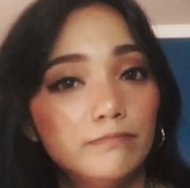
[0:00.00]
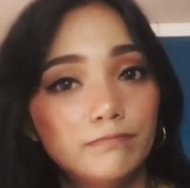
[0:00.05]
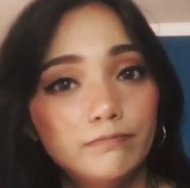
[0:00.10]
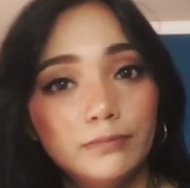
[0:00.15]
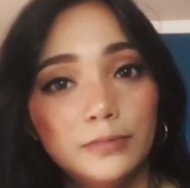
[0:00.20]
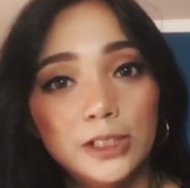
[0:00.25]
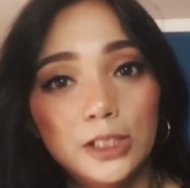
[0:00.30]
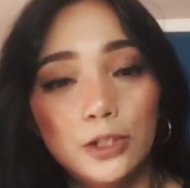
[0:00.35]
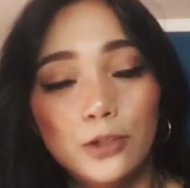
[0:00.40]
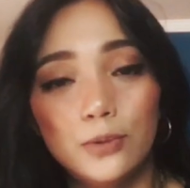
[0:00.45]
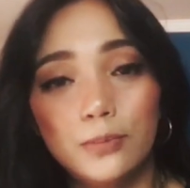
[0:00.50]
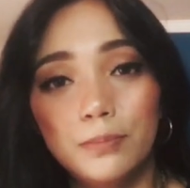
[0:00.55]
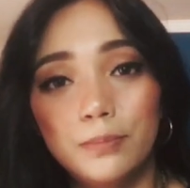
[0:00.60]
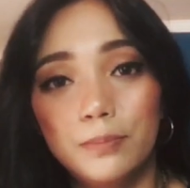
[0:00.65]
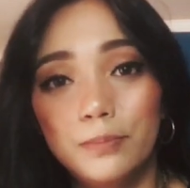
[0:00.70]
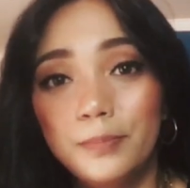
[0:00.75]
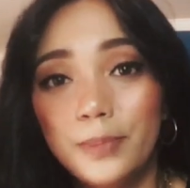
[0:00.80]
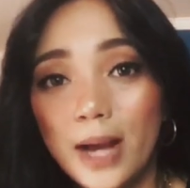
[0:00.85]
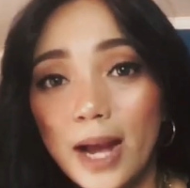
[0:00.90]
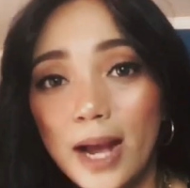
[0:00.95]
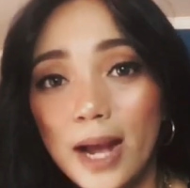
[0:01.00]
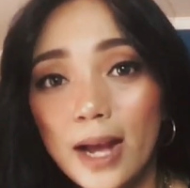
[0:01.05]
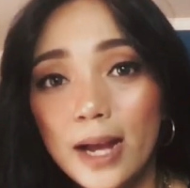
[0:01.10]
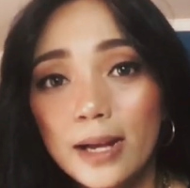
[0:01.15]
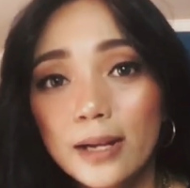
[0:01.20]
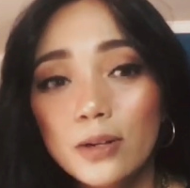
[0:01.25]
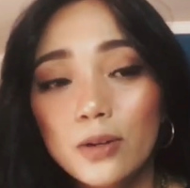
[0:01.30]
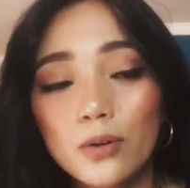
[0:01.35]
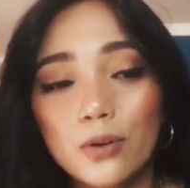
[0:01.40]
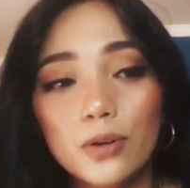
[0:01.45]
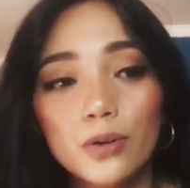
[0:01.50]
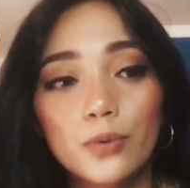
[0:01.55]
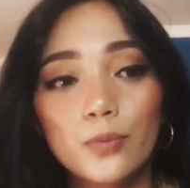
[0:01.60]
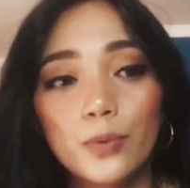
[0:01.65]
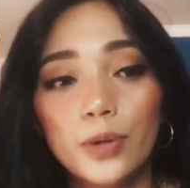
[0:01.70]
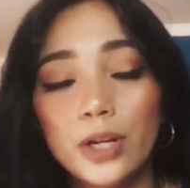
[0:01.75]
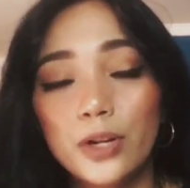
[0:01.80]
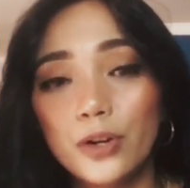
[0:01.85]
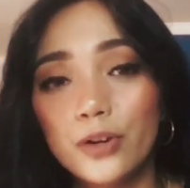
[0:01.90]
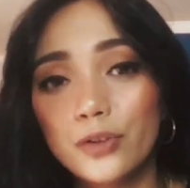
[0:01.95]
you know, bag or
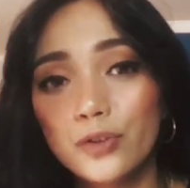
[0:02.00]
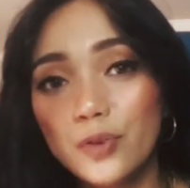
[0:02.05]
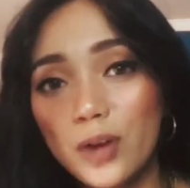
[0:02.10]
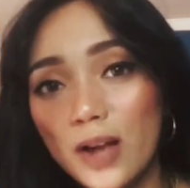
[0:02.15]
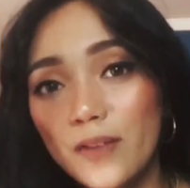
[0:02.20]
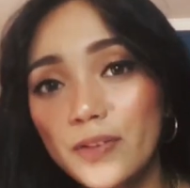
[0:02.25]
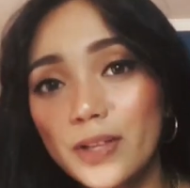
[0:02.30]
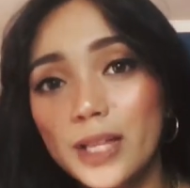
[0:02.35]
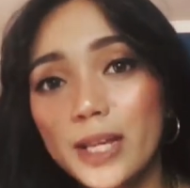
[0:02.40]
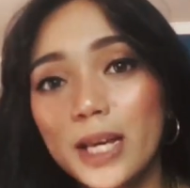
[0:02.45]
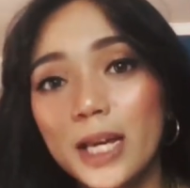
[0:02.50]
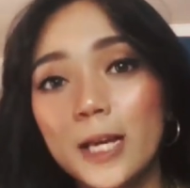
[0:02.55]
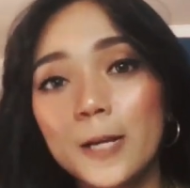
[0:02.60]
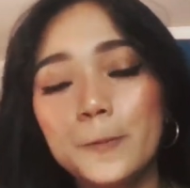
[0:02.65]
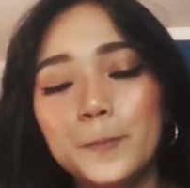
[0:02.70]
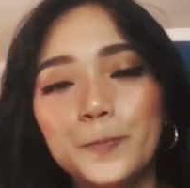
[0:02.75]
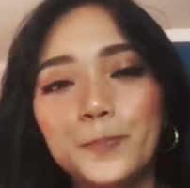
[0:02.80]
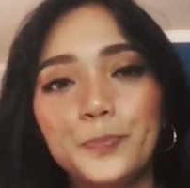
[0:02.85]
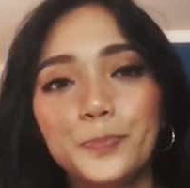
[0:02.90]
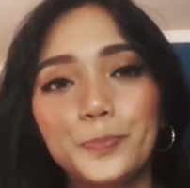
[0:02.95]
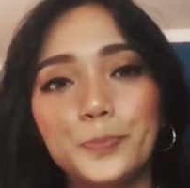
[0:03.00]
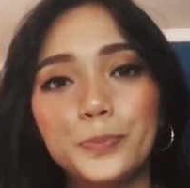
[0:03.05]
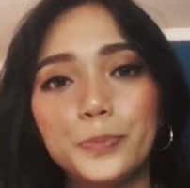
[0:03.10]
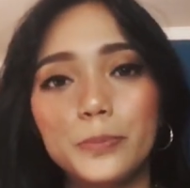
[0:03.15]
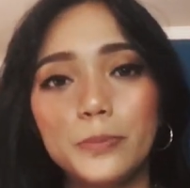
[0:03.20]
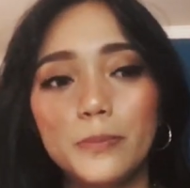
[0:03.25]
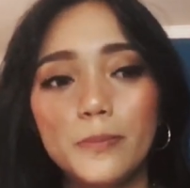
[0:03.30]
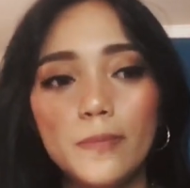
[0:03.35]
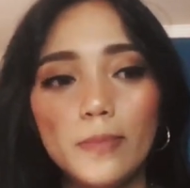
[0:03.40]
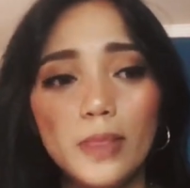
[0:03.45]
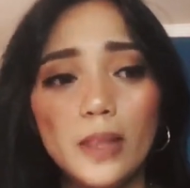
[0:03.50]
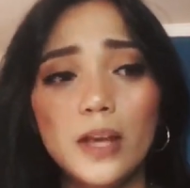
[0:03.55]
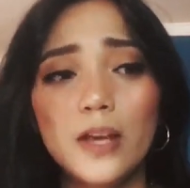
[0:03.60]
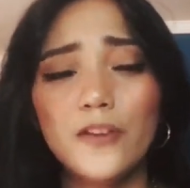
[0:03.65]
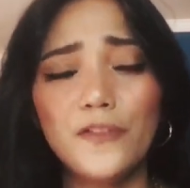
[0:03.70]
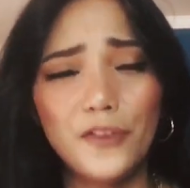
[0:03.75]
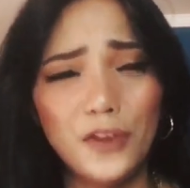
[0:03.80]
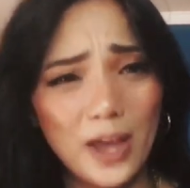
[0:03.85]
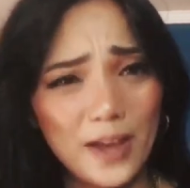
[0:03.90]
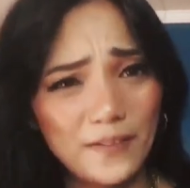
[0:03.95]
when you're traveling,
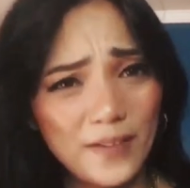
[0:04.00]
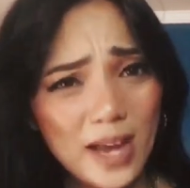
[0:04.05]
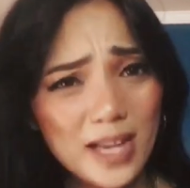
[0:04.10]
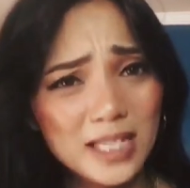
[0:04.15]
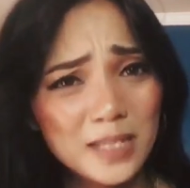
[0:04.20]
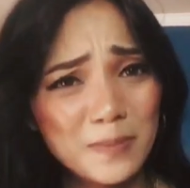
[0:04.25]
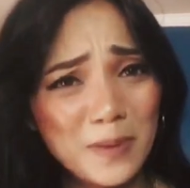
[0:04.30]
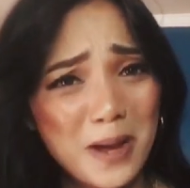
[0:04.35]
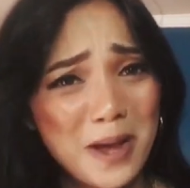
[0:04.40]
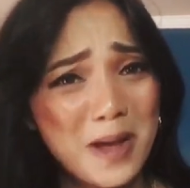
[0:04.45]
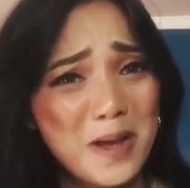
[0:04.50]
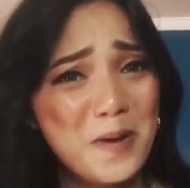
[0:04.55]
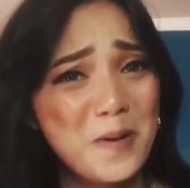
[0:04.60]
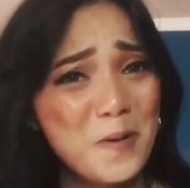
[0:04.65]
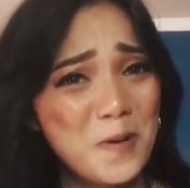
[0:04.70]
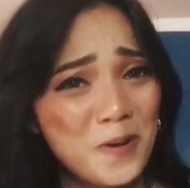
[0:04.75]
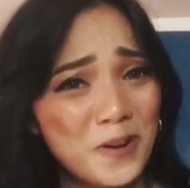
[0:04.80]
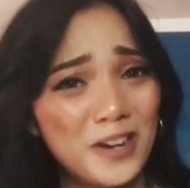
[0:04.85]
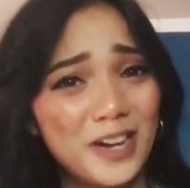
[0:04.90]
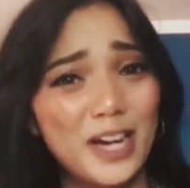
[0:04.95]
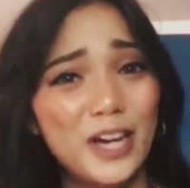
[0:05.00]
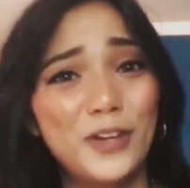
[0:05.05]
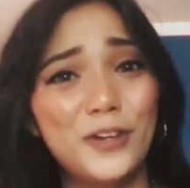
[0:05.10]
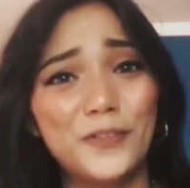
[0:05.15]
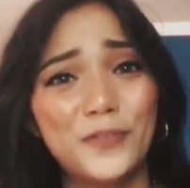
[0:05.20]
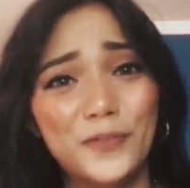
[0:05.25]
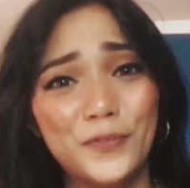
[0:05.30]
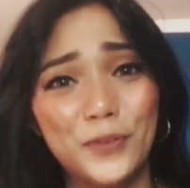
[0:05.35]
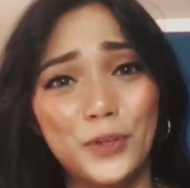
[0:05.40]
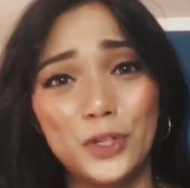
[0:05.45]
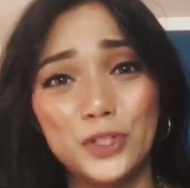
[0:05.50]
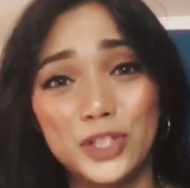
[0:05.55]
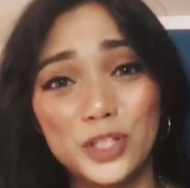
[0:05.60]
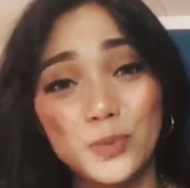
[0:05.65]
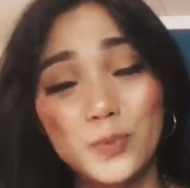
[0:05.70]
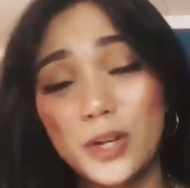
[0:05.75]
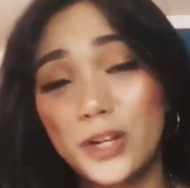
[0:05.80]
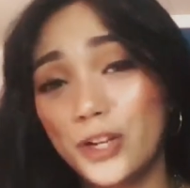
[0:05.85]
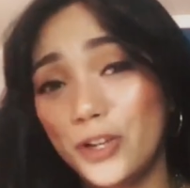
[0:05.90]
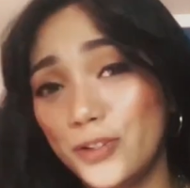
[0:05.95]
if you have asthma or if you
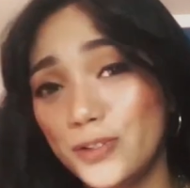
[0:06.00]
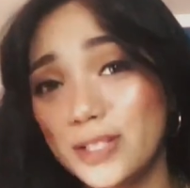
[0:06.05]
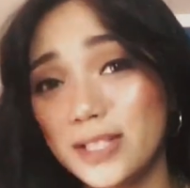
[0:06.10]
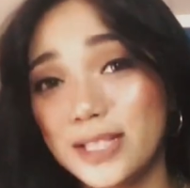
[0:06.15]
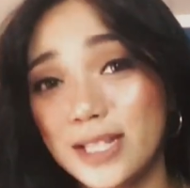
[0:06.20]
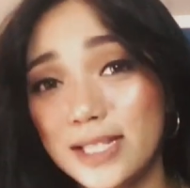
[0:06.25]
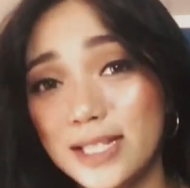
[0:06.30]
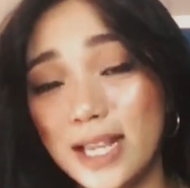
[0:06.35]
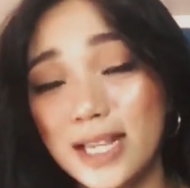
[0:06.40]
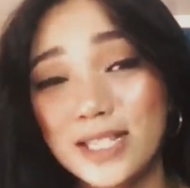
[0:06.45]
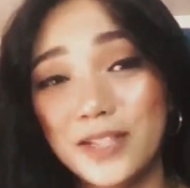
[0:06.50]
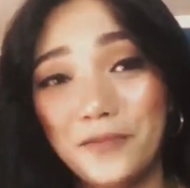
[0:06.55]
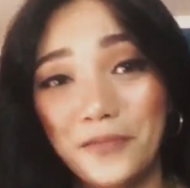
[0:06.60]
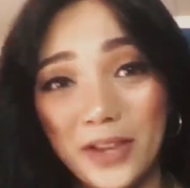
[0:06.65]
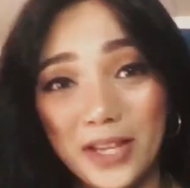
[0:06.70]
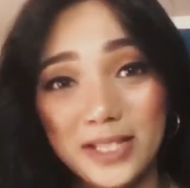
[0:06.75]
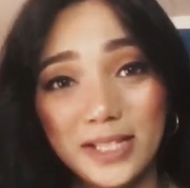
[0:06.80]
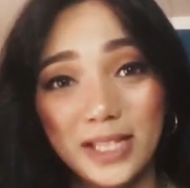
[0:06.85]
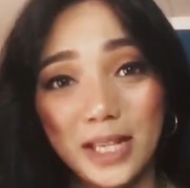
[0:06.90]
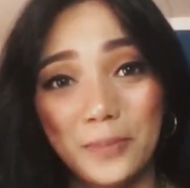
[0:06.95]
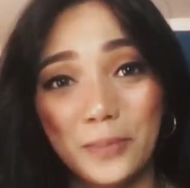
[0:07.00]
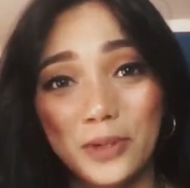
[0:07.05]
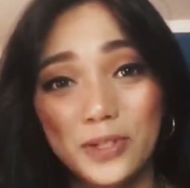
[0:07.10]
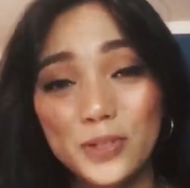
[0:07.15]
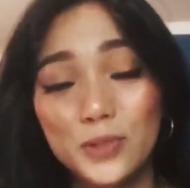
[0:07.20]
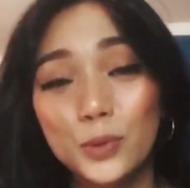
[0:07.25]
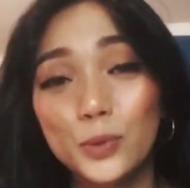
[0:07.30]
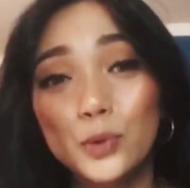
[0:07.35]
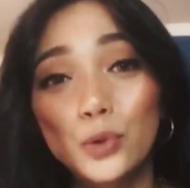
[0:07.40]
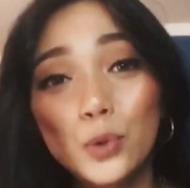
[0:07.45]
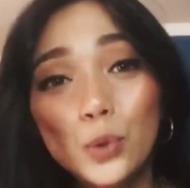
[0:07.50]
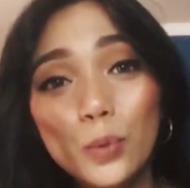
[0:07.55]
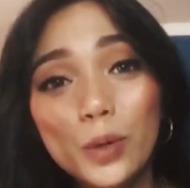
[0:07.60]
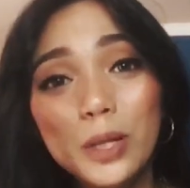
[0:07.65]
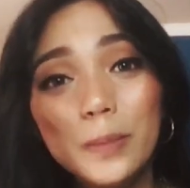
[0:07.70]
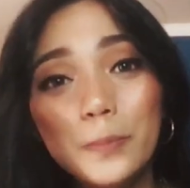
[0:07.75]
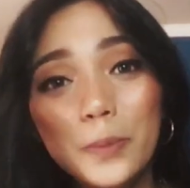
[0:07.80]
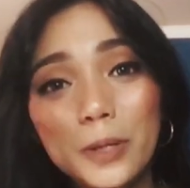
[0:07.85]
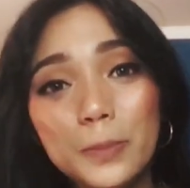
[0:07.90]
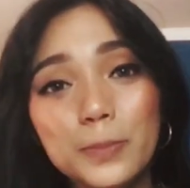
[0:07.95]
just want to use this as a face steamer. So
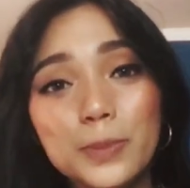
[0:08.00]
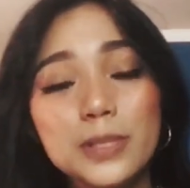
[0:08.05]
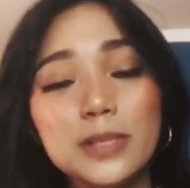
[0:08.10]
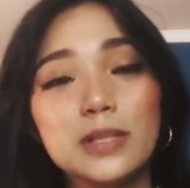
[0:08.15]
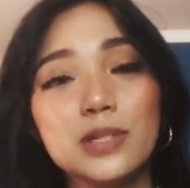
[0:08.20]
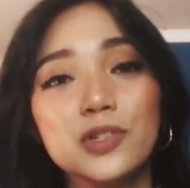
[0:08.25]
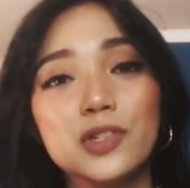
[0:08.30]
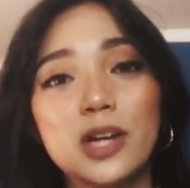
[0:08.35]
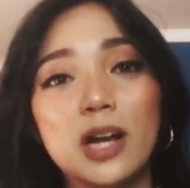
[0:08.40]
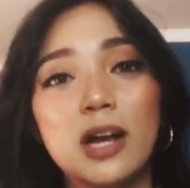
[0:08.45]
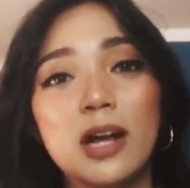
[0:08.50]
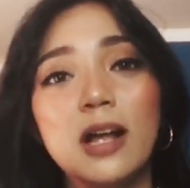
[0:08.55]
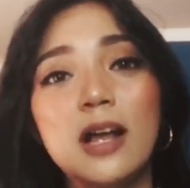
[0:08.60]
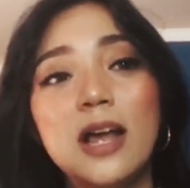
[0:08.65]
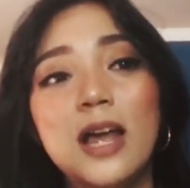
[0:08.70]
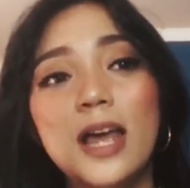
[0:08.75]
dual purpose na siya.